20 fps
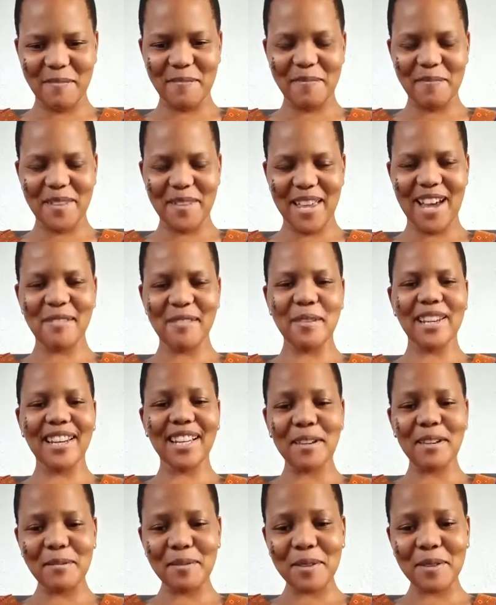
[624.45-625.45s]
Yeah, when it
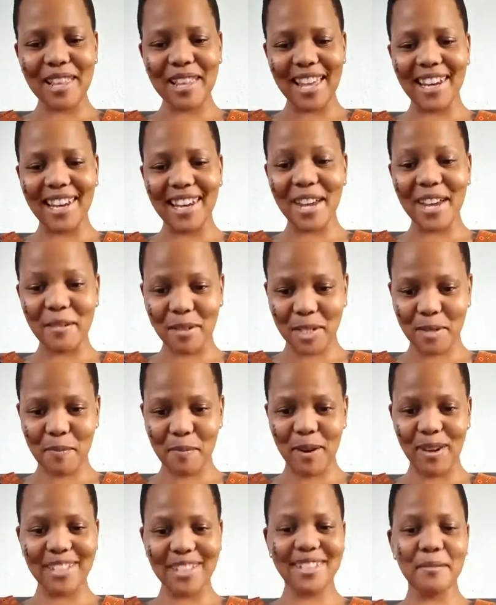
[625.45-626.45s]
comes to the language
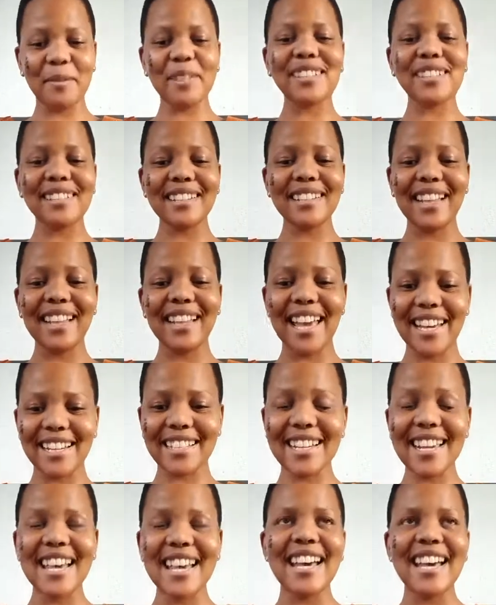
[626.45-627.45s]
part, we still had,
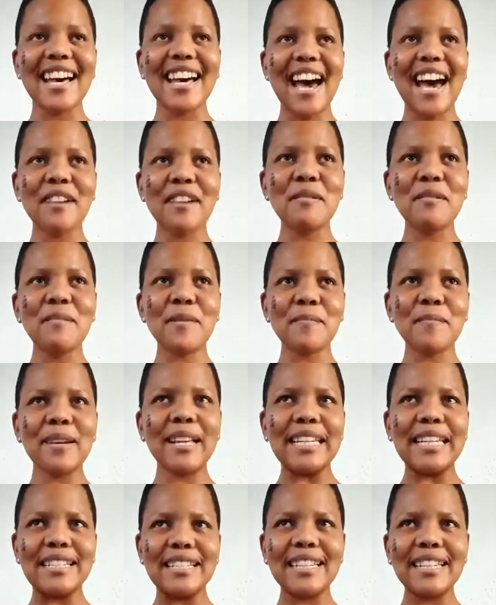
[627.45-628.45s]
I remember
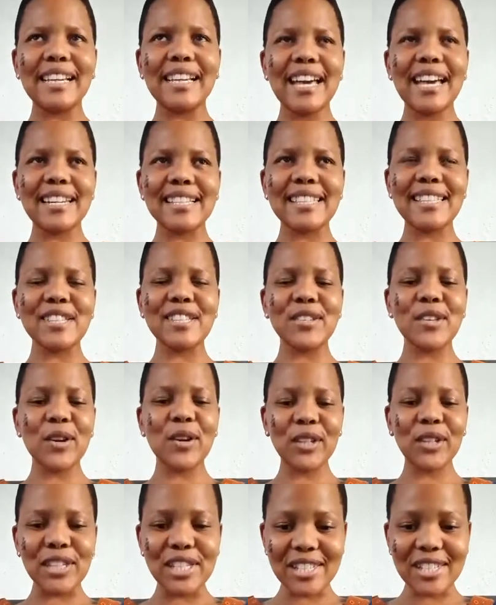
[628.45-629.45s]
learning
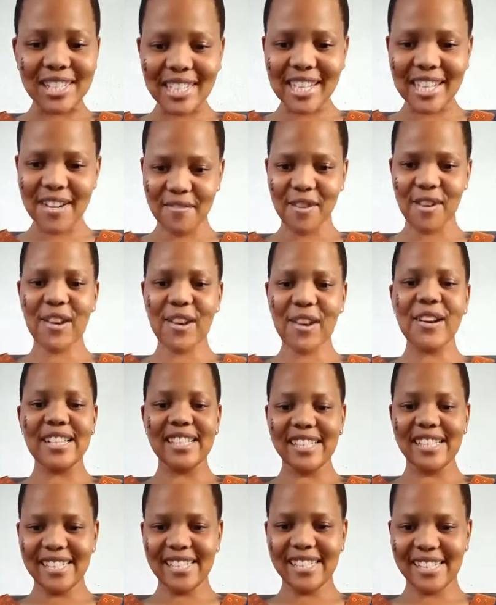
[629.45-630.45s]
anesthesiology in
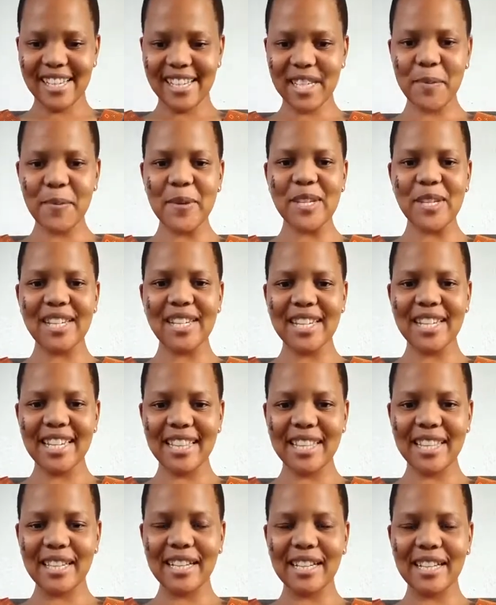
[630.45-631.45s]
Afrikaans, especially
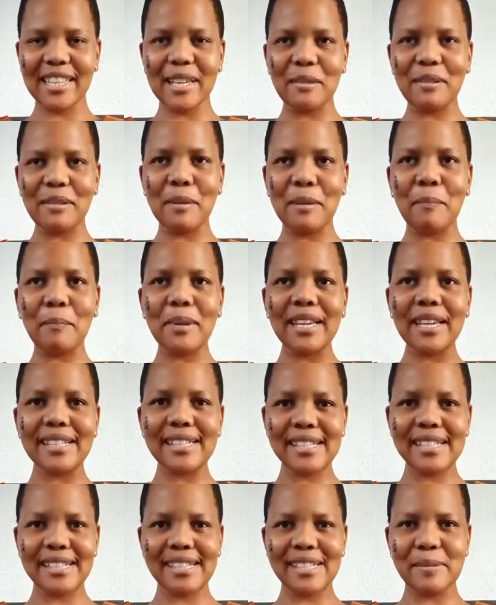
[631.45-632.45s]
the big
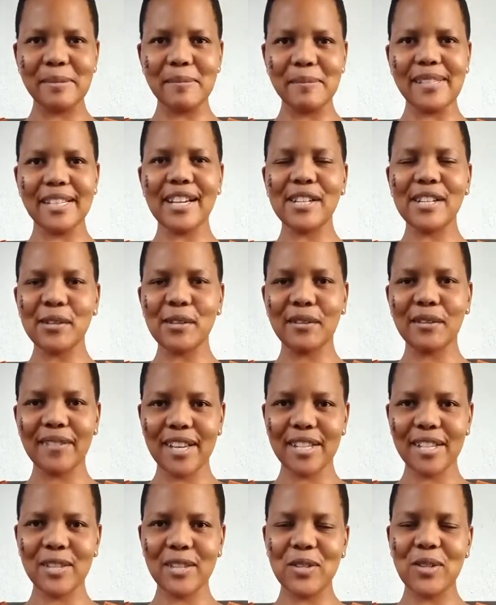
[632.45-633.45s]
systems,
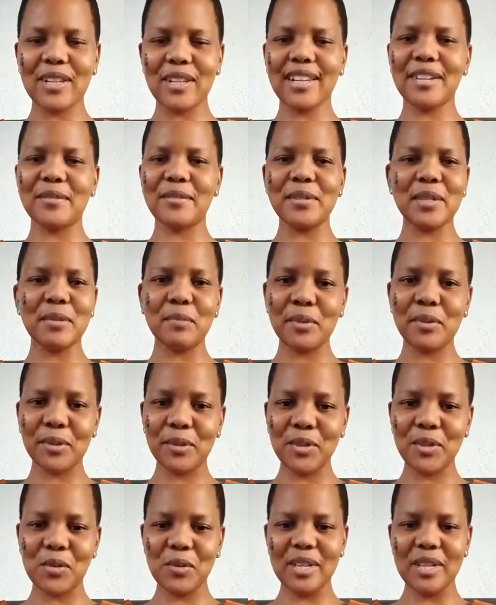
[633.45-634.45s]
cardiovascular,
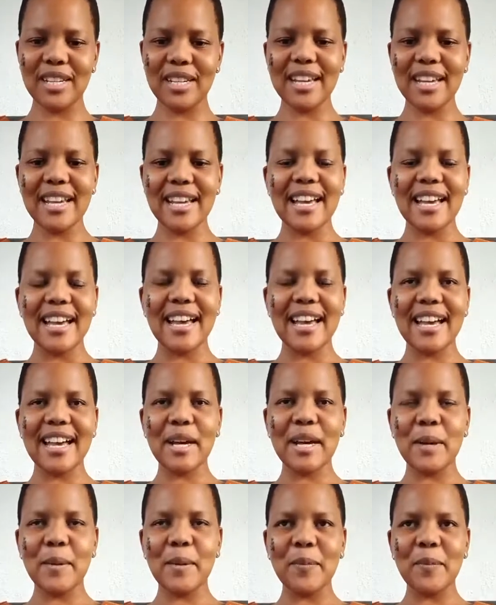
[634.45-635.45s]
respiratory.
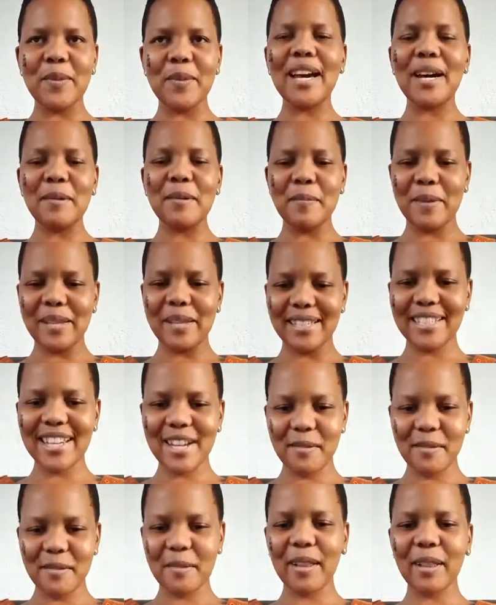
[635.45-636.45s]
Yeah, but
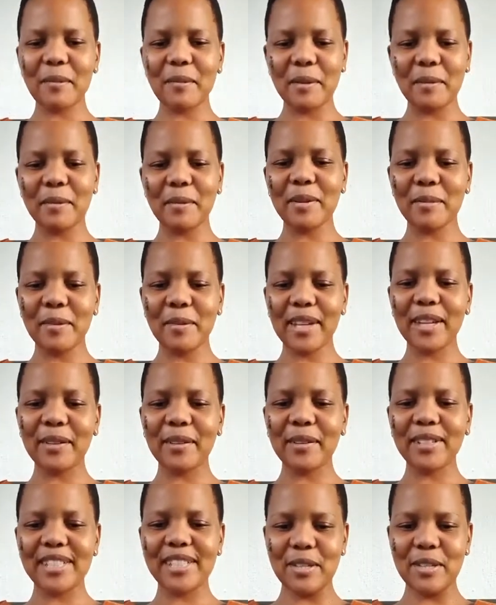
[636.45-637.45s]
yeah, we can
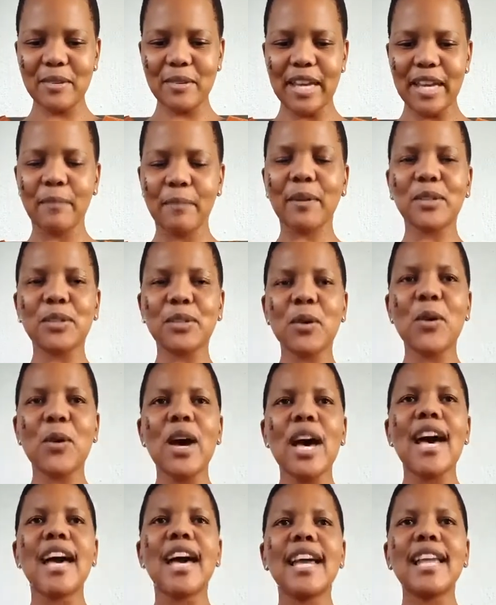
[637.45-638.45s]
continue on that. But so
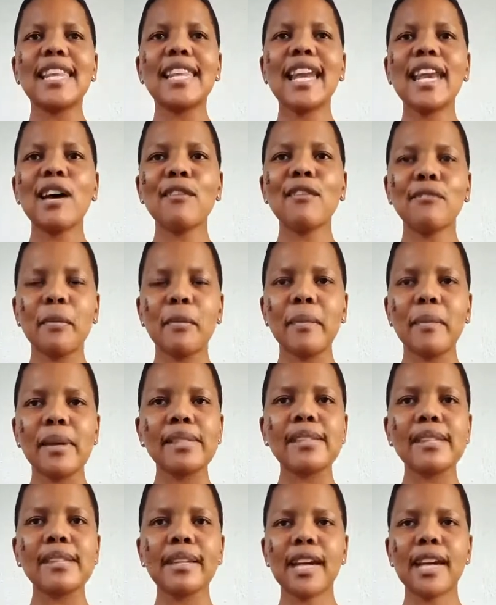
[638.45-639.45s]
the love for
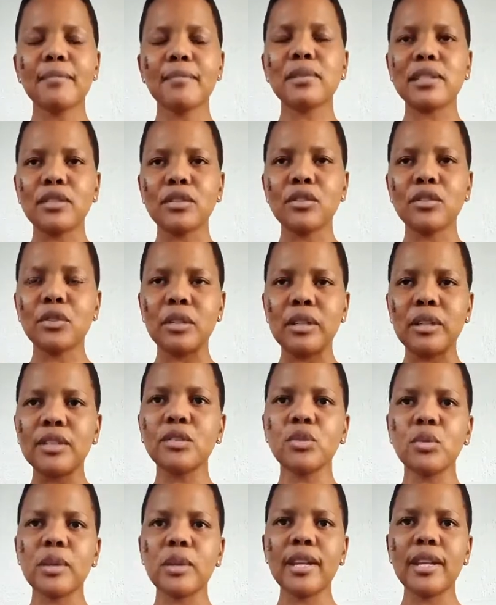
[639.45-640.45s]
medicine comes
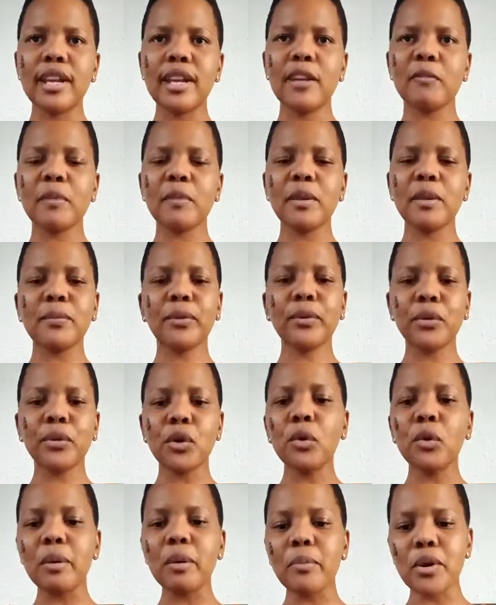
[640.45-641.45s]
literally, if people
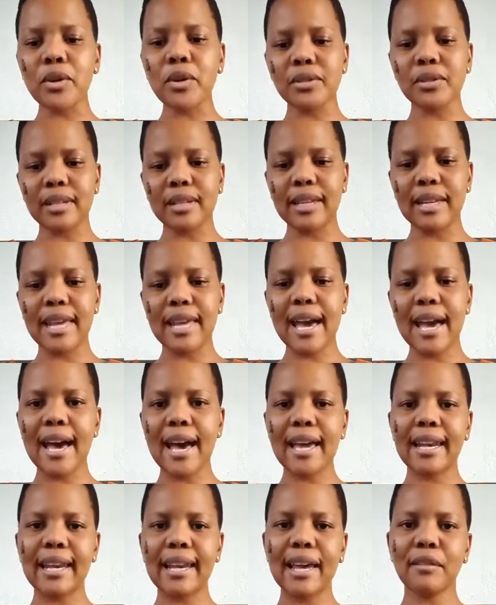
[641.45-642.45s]
know me personally,
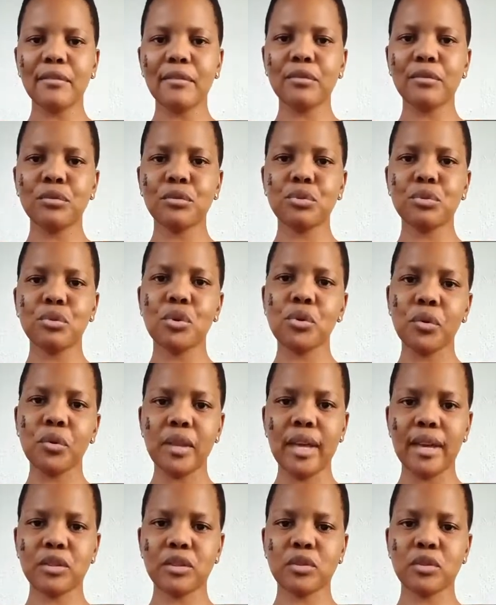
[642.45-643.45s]
I love to go
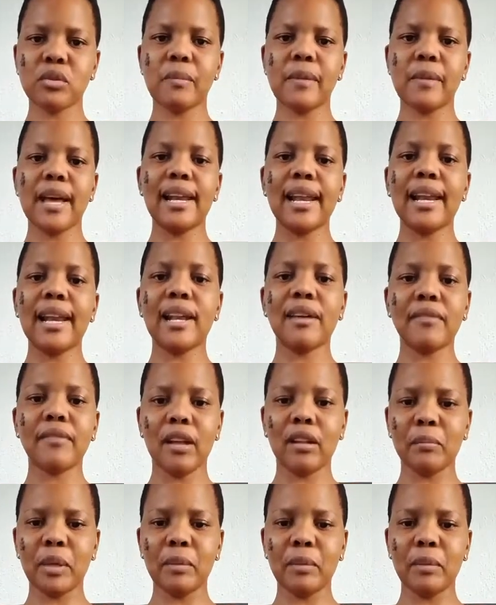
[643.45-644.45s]
the extra mile. I love
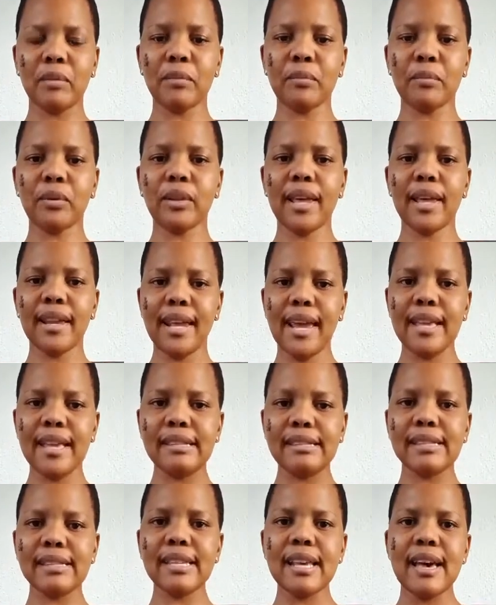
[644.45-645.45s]
helping people. And
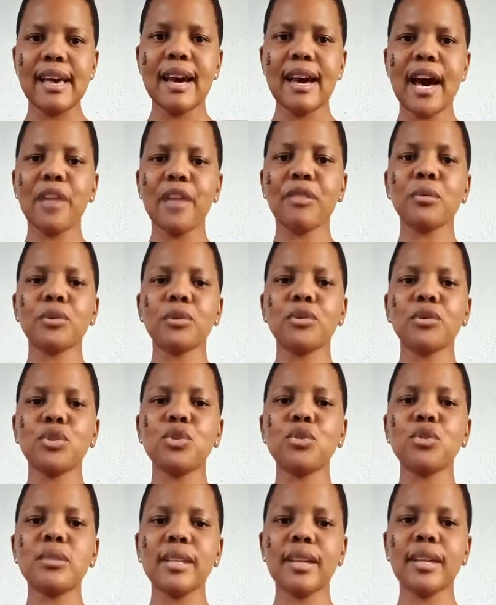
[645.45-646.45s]
hence, I thought in
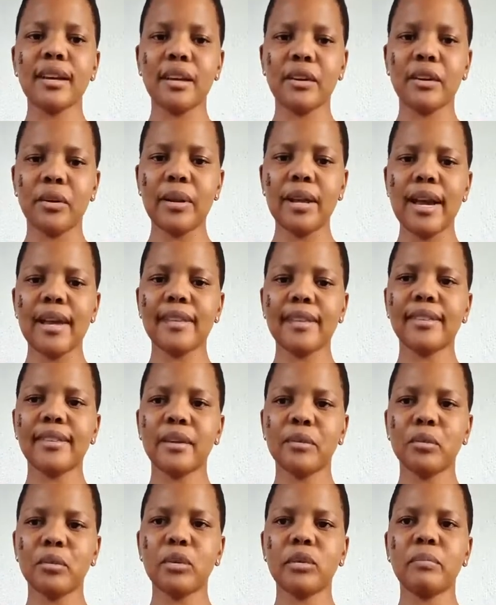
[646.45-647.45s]
choosing a career
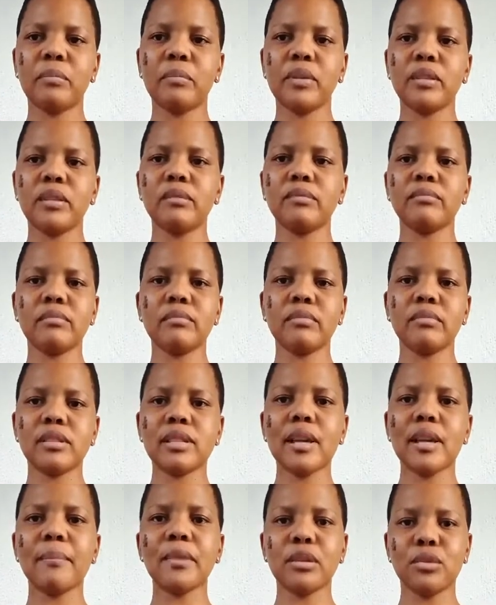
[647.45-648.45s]
that would be
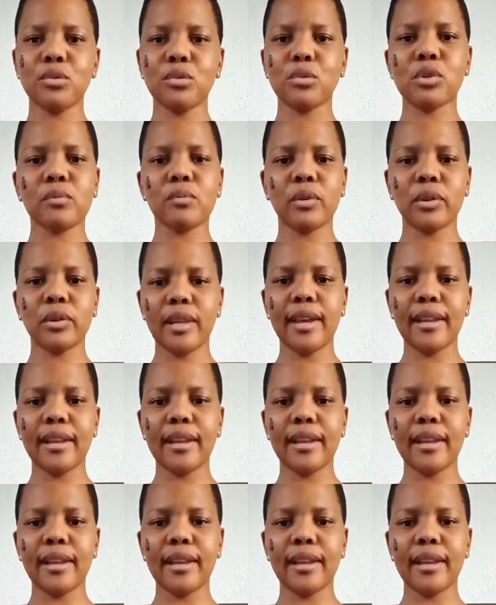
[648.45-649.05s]
something suitable.